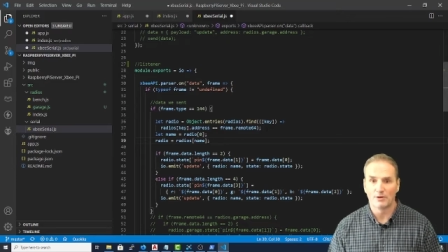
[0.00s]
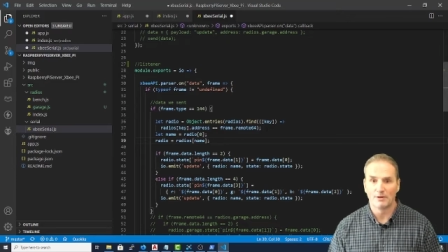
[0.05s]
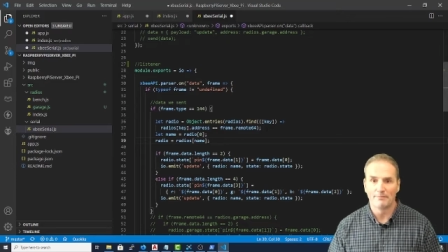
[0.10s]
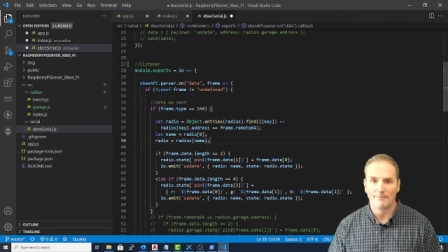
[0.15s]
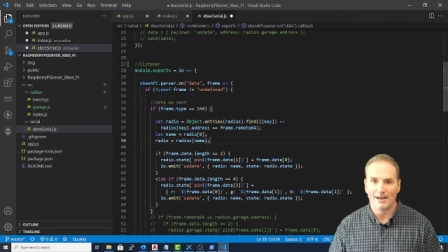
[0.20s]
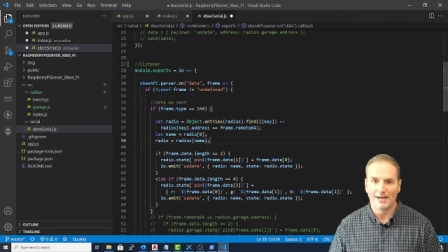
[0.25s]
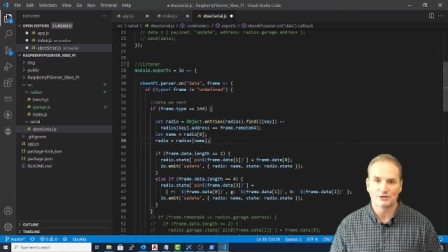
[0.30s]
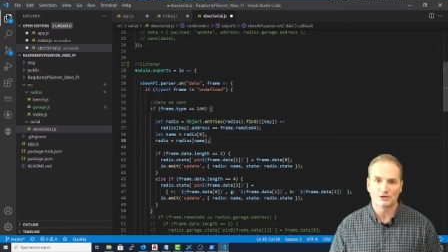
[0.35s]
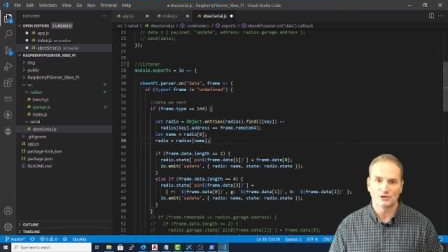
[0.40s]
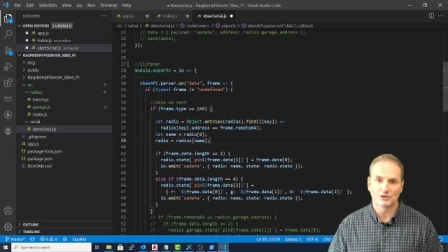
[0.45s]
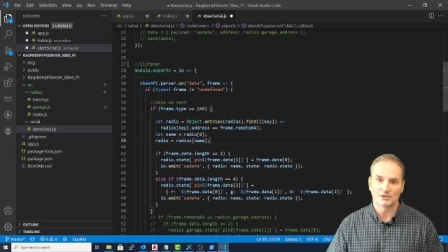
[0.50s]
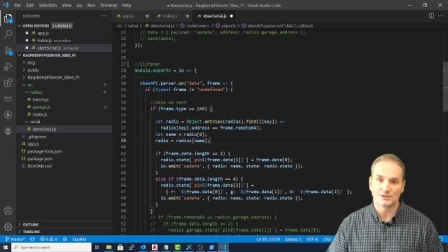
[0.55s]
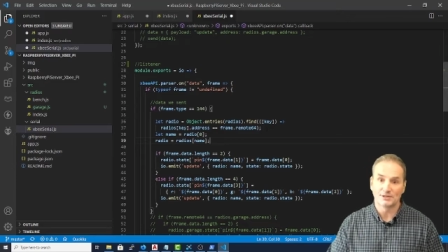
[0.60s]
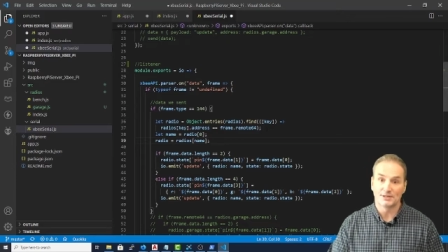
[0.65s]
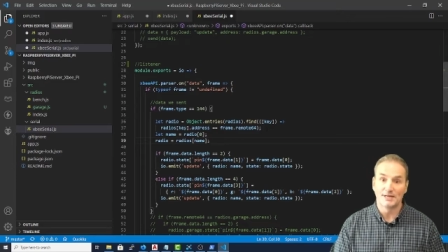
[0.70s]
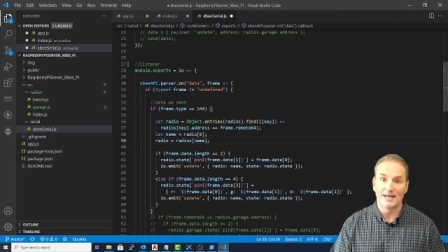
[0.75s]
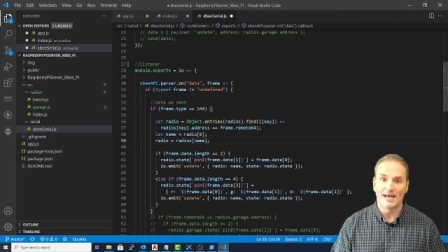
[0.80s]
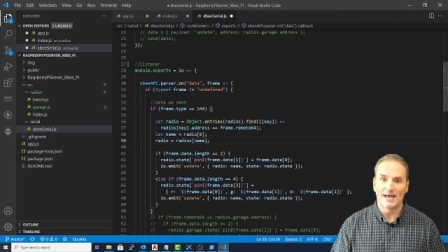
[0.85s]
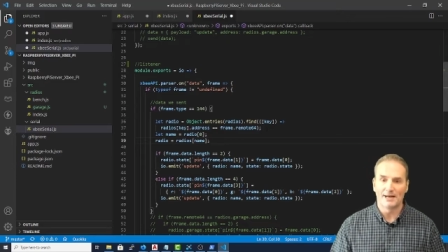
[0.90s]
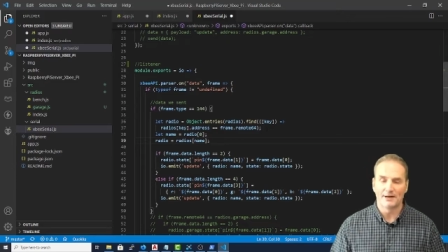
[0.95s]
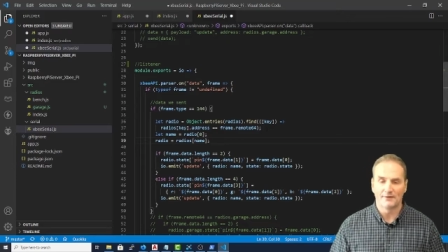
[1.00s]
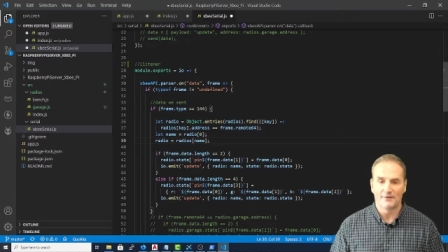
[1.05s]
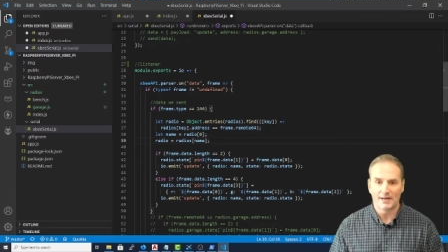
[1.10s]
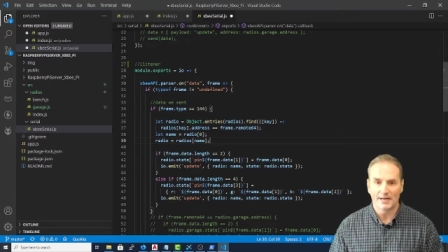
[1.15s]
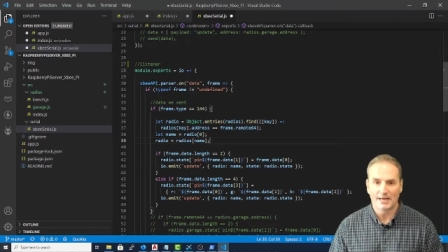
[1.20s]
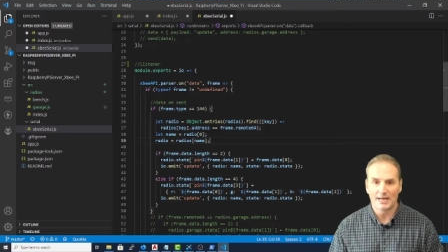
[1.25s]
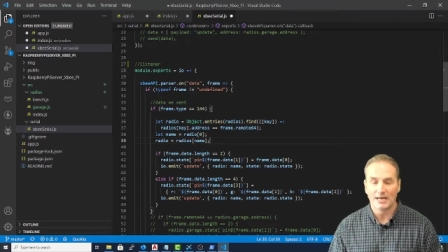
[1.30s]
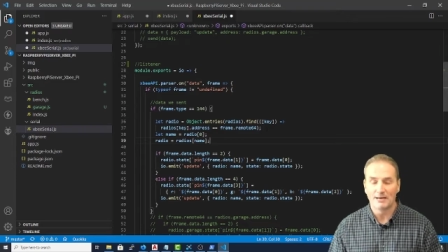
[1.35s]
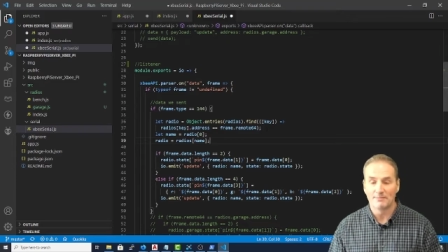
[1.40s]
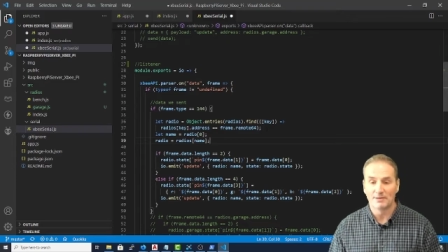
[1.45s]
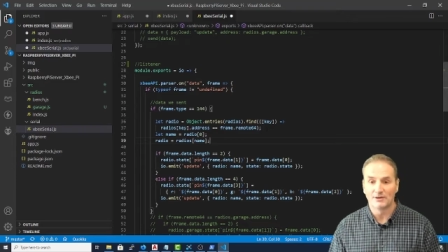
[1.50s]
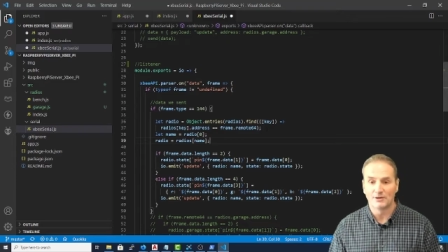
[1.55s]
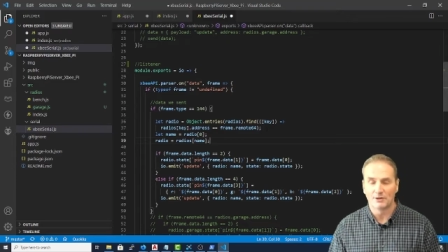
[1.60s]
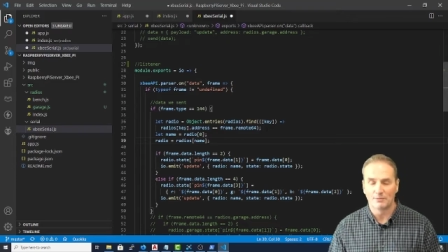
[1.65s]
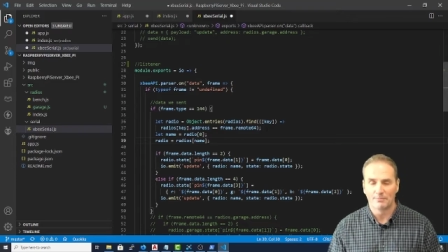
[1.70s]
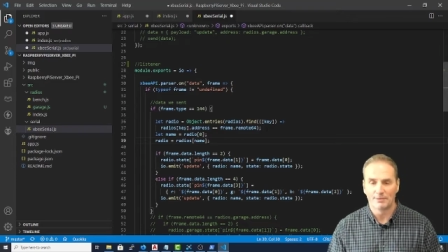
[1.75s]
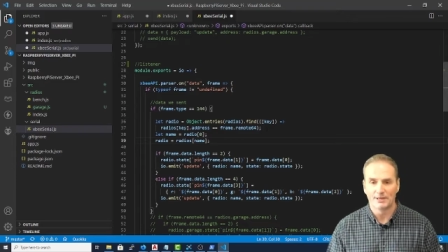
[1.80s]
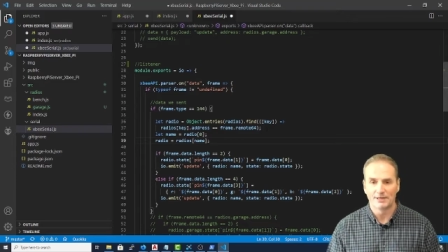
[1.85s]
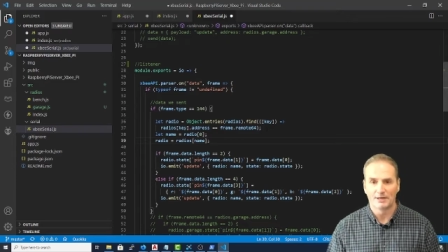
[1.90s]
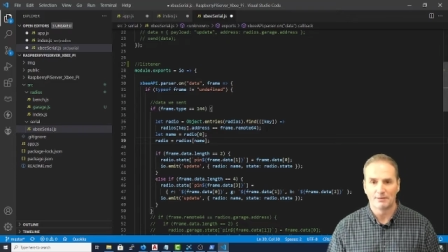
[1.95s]
that matches the data that came in, the
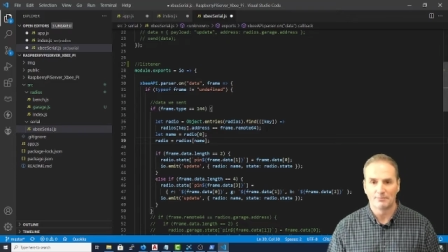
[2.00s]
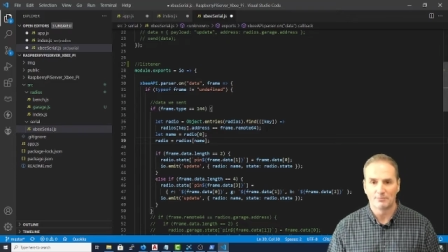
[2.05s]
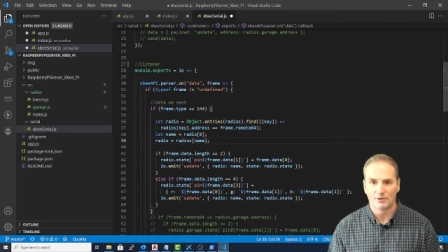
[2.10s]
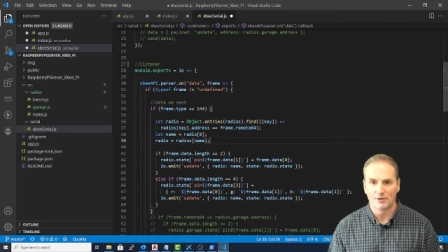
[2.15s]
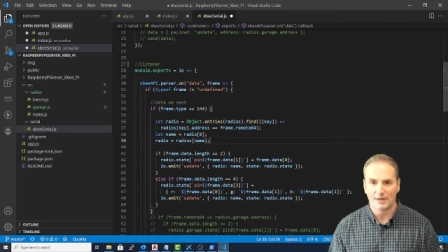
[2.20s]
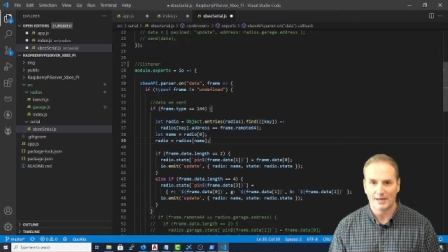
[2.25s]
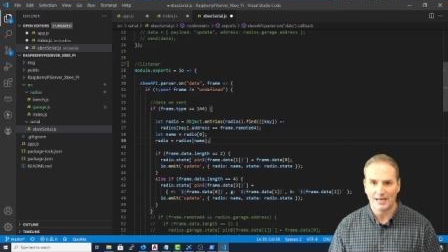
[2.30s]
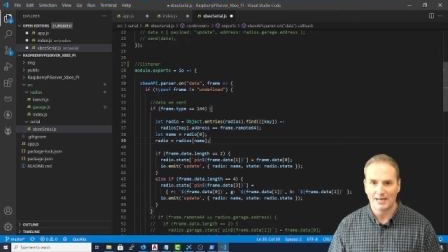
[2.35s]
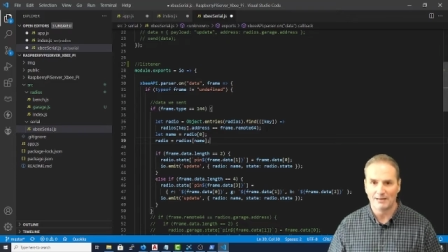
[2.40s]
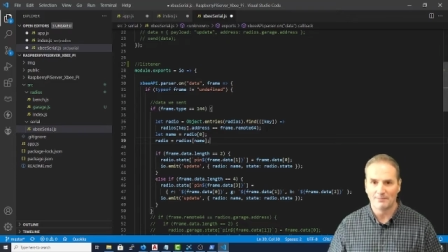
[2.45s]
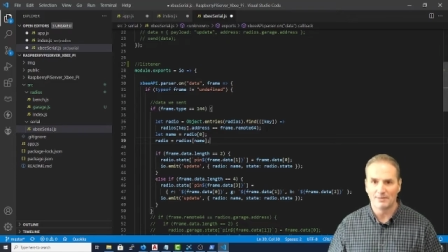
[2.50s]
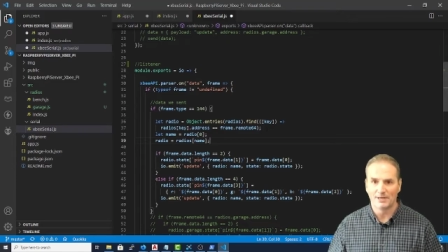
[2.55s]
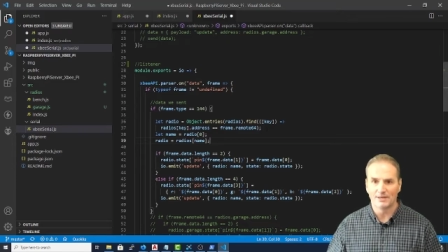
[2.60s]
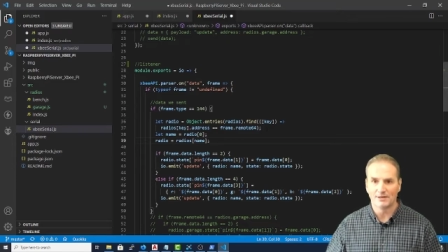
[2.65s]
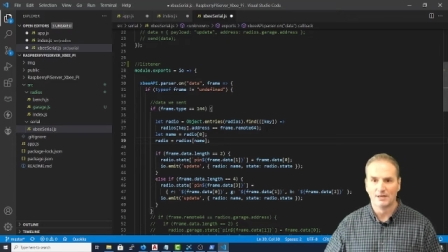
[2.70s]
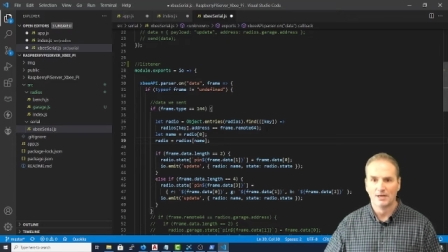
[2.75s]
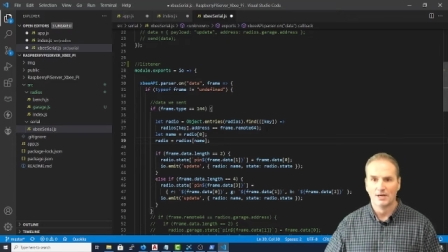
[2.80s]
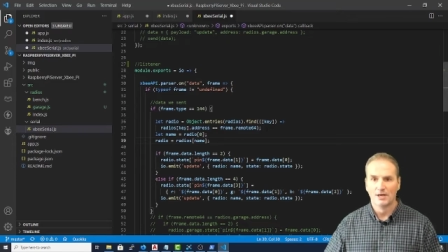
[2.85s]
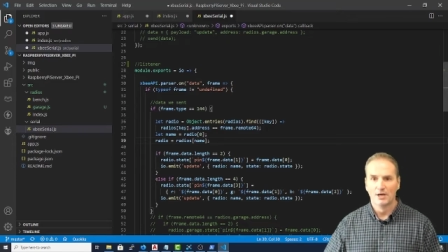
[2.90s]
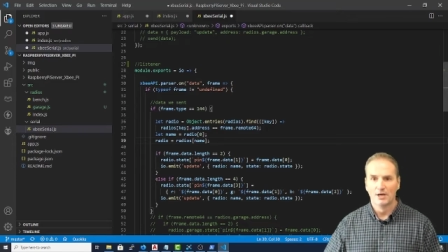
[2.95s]
pin number that came in.